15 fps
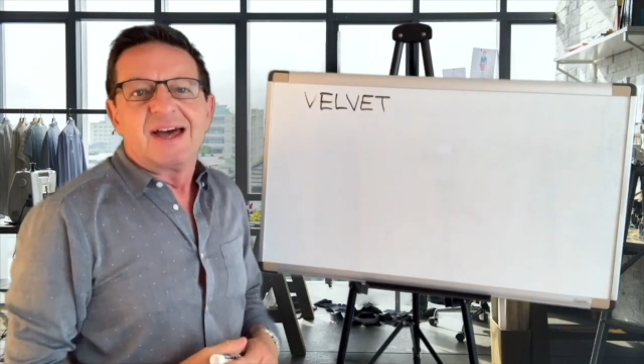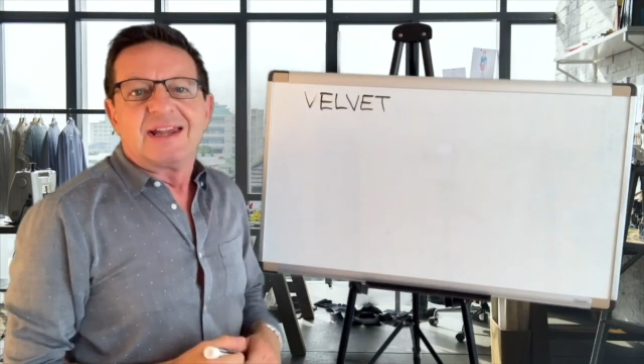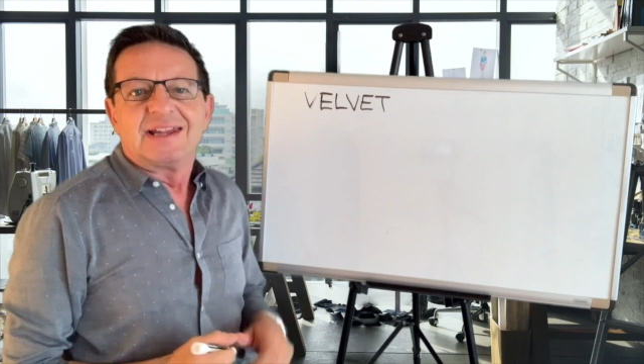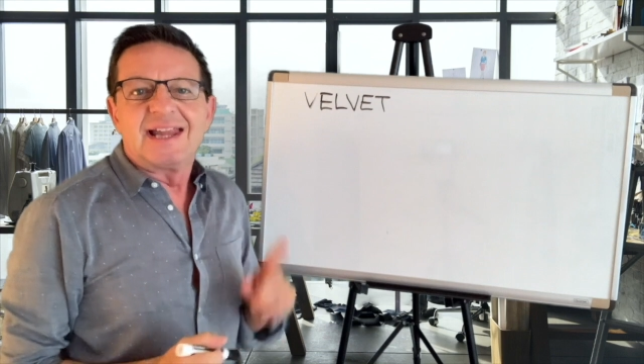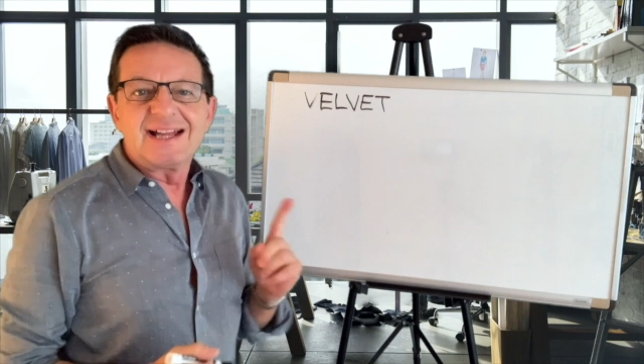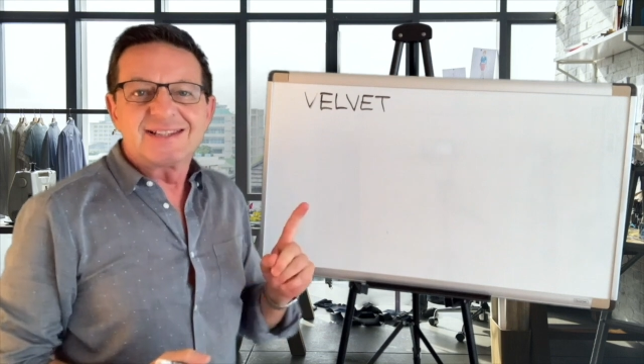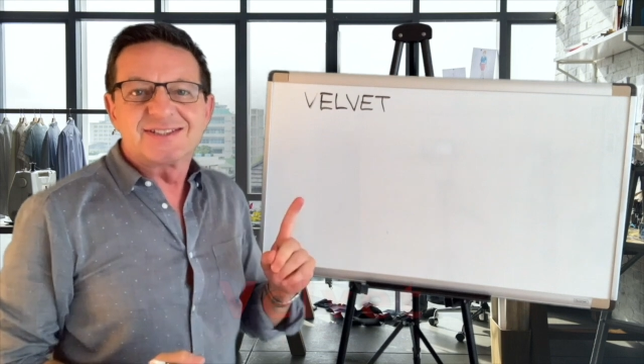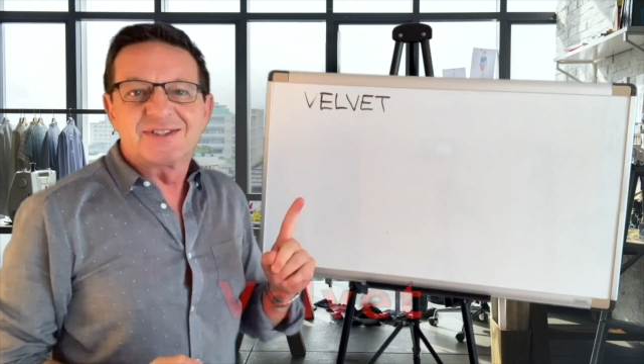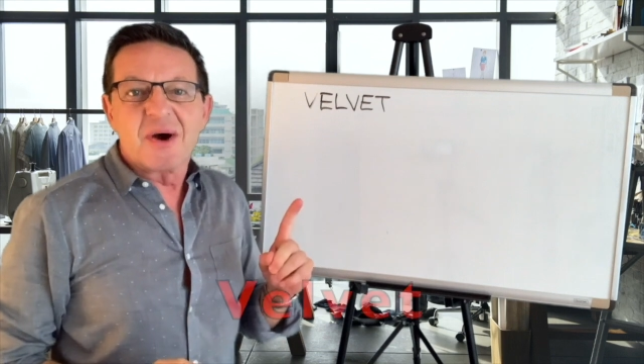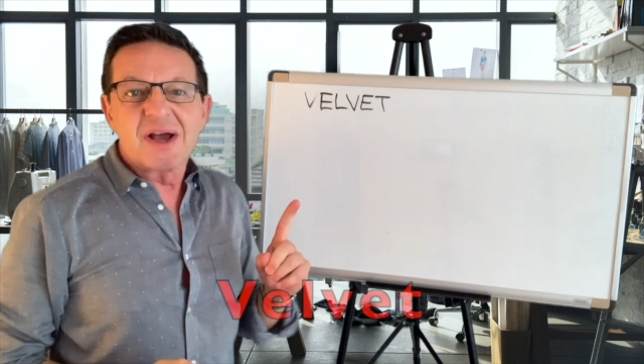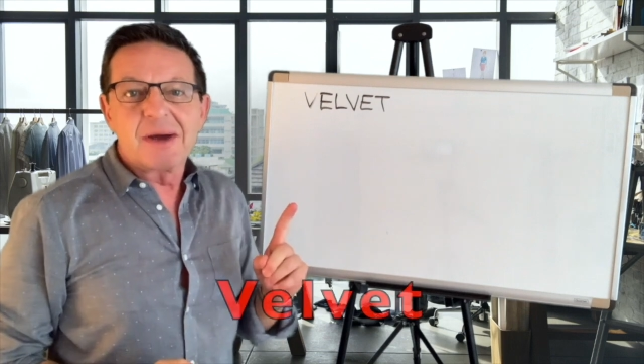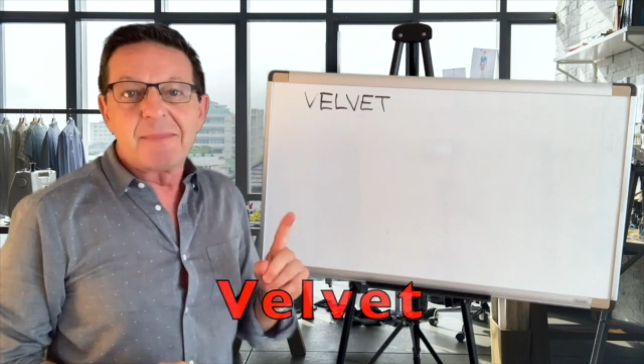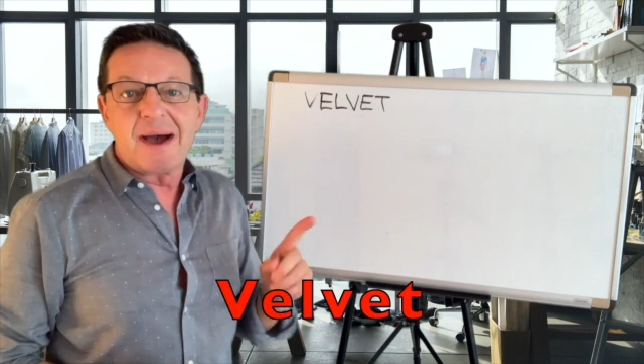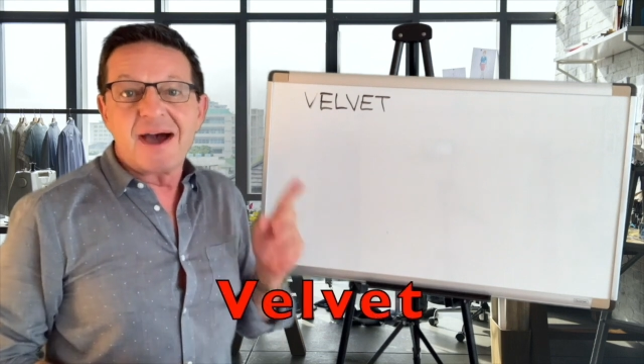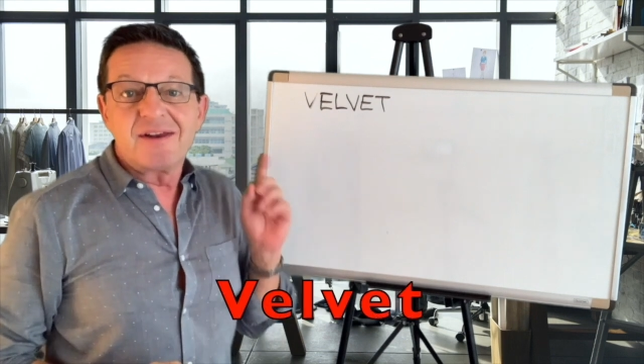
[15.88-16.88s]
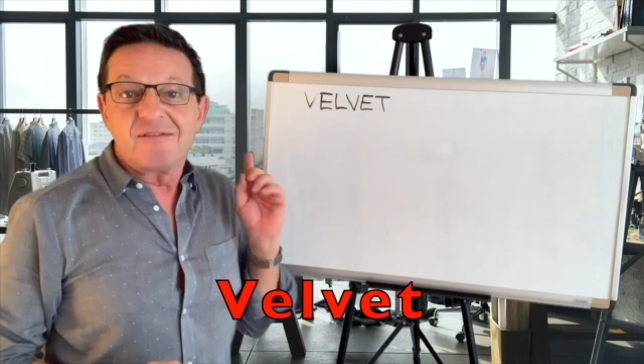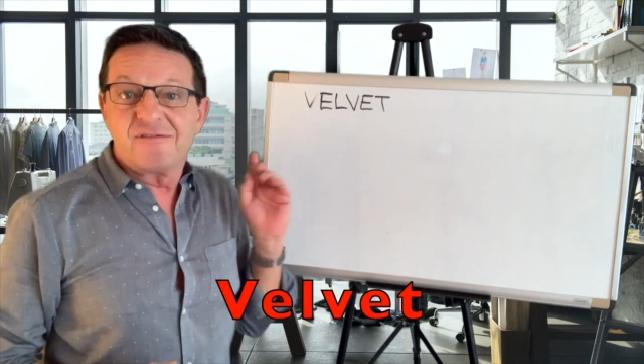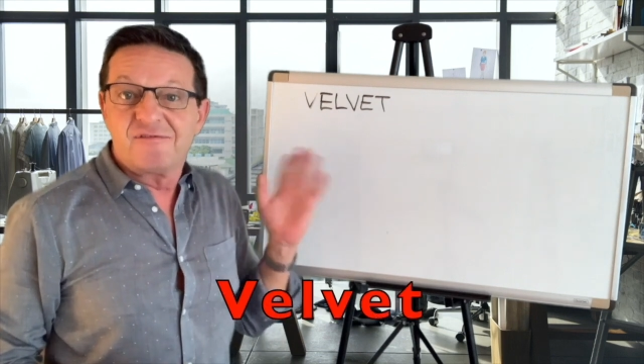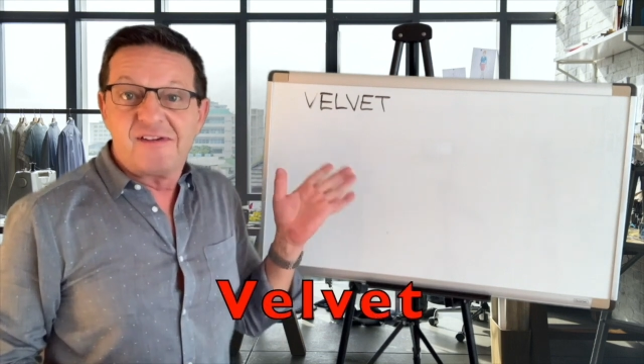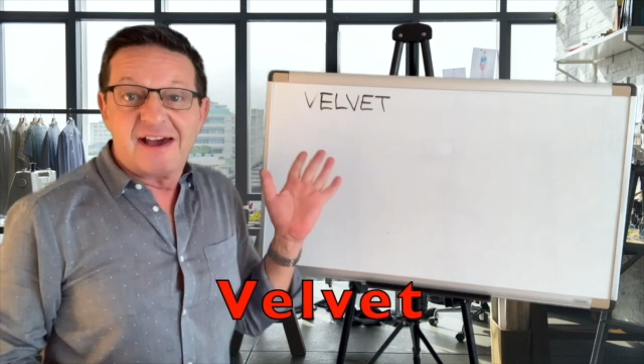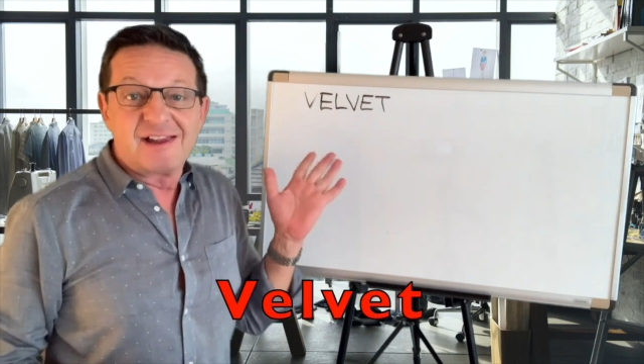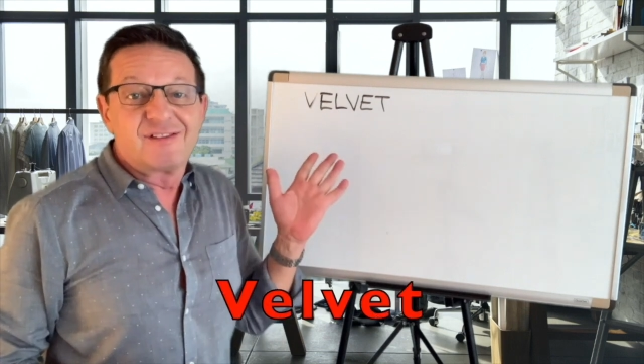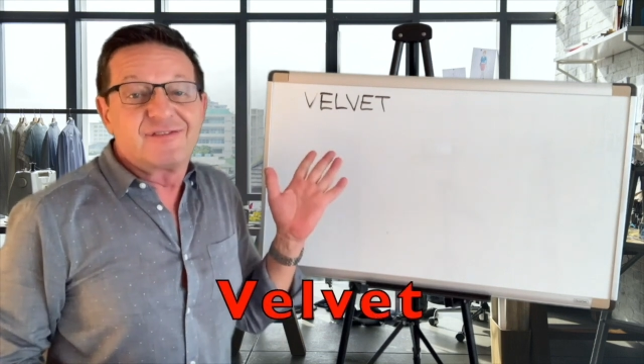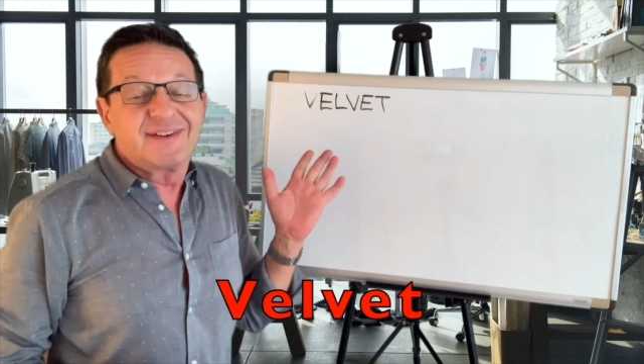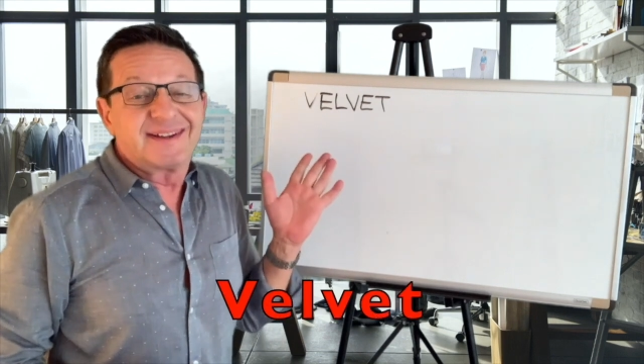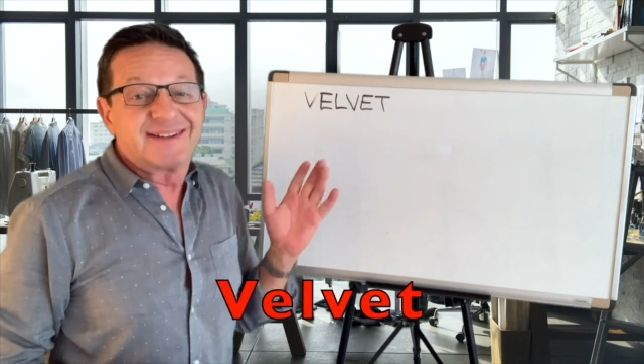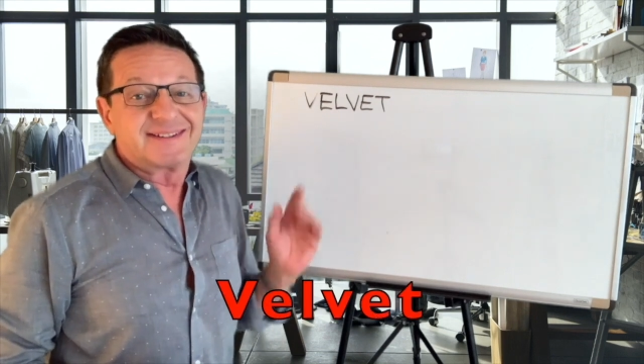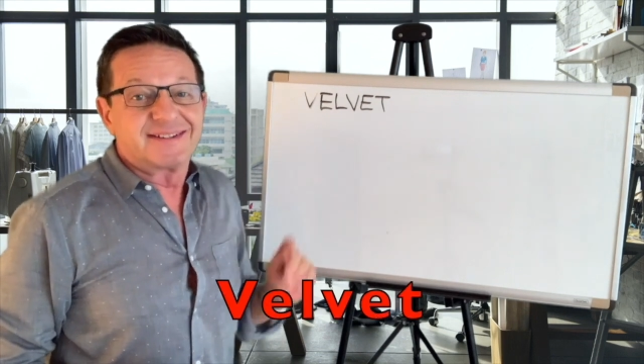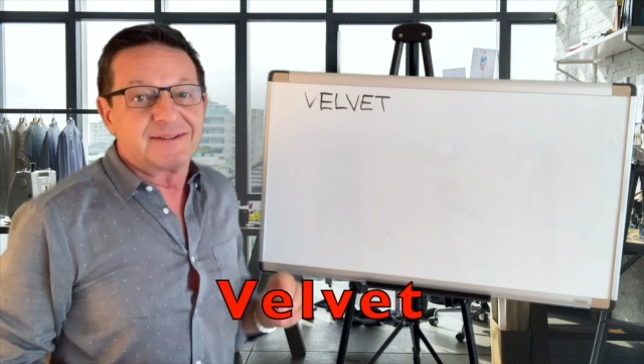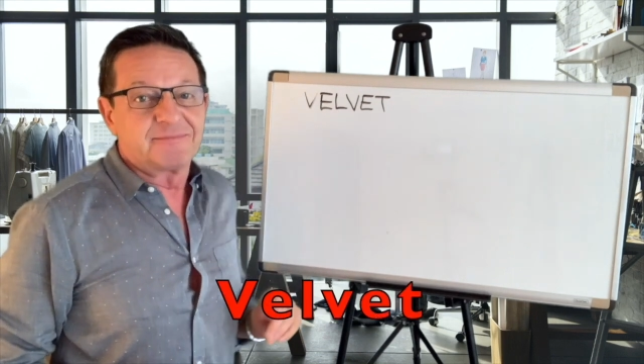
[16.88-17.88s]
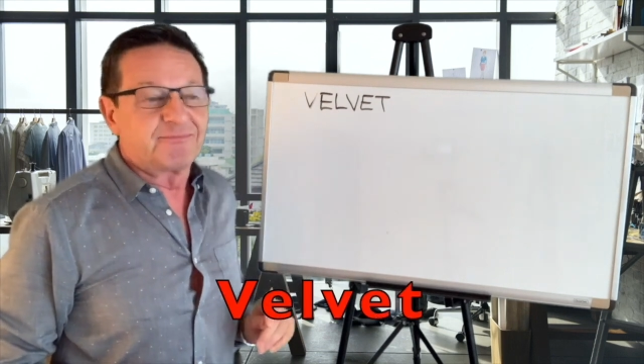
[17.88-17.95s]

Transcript: Let's talk about Velvet.